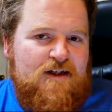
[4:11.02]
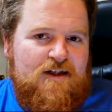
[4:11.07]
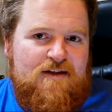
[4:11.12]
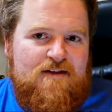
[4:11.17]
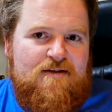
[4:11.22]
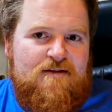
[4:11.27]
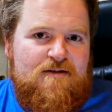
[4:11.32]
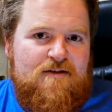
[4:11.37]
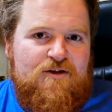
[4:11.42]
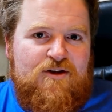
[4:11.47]

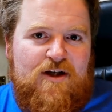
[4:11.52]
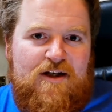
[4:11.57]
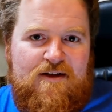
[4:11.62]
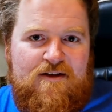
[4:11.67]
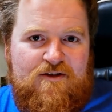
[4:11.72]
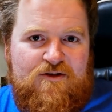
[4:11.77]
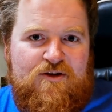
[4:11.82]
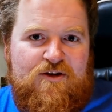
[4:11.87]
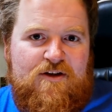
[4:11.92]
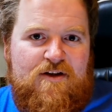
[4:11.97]
that's the
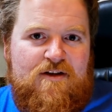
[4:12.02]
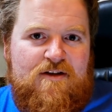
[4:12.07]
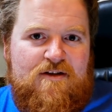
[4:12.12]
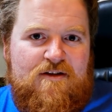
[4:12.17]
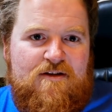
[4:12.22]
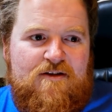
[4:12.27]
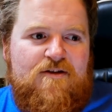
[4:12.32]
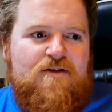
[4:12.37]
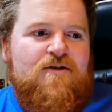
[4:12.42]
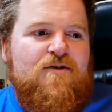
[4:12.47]
challenge, I guess.
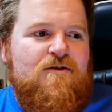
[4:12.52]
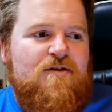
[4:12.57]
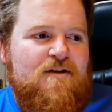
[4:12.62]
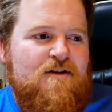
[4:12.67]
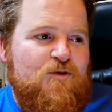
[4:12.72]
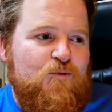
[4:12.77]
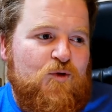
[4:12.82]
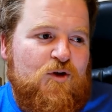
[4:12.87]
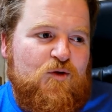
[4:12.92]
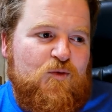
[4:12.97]
Like, you know, this
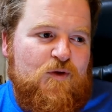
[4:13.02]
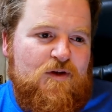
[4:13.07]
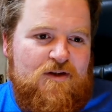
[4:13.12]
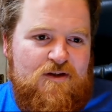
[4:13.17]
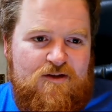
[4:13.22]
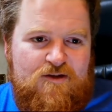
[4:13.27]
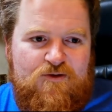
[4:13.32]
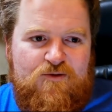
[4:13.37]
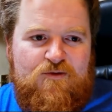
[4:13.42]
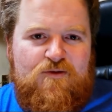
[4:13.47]
is what I want to
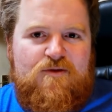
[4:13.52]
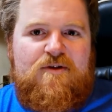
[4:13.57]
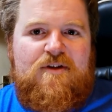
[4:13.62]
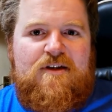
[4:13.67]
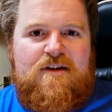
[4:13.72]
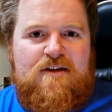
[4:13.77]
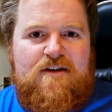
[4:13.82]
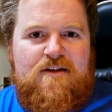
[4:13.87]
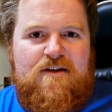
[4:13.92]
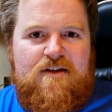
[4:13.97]
do.
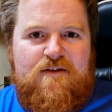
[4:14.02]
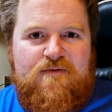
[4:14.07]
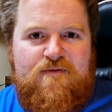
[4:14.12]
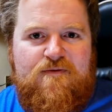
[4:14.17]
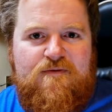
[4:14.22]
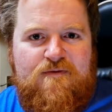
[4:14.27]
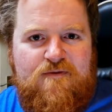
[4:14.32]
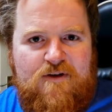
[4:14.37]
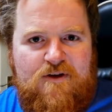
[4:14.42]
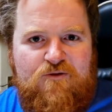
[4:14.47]

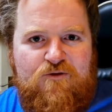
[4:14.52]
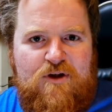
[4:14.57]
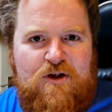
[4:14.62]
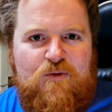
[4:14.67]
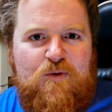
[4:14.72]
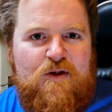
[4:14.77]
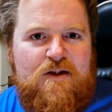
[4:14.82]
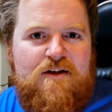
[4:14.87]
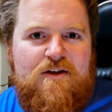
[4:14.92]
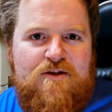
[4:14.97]
If I really
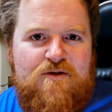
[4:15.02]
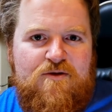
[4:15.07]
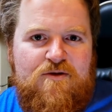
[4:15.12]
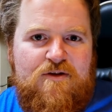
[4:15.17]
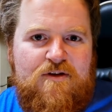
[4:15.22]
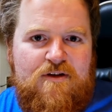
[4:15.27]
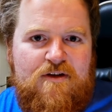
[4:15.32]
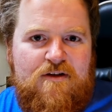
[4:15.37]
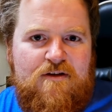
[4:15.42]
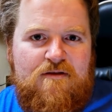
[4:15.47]
want to do
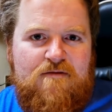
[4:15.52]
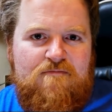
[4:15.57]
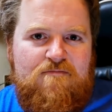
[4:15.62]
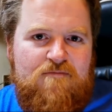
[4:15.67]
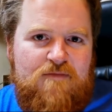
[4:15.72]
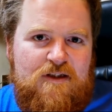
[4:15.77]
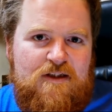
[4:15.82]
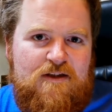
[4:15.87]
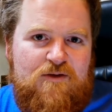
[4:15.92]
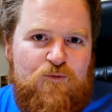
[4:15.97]
it, then
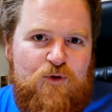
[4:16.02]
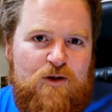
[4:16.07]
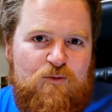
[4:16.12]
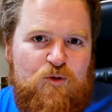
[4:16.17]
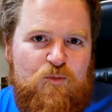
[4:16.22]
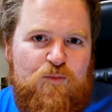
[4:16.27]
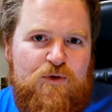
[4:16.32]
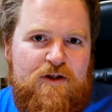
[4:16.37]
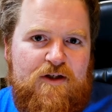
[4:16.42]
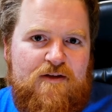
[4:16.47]
this is what I'm
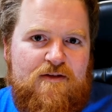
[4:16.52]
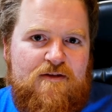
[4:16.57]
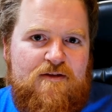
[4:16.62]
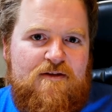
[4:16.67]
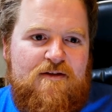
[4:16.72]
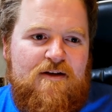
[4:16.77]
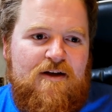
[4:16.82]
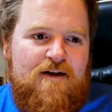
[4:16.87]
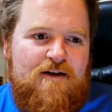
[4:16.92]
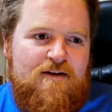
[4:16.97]
up
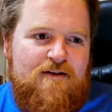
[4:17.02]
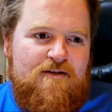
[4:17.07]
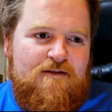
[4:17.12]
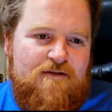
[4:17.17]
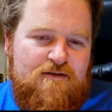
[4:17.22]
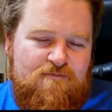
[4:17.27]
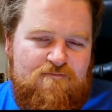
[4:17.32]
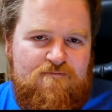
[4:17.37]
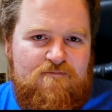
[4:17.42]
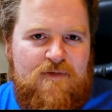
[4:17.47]
against, and
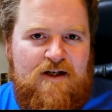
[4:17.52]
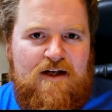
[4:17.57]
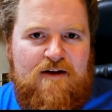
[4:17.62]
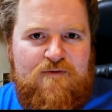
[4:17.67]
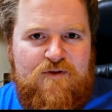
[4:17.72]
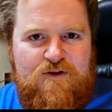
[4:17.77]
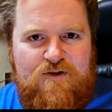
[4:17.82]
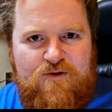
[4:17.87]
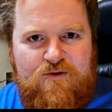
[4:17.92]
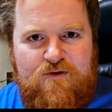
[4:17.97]
I
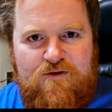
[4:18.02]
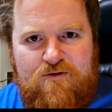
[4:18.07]
have to do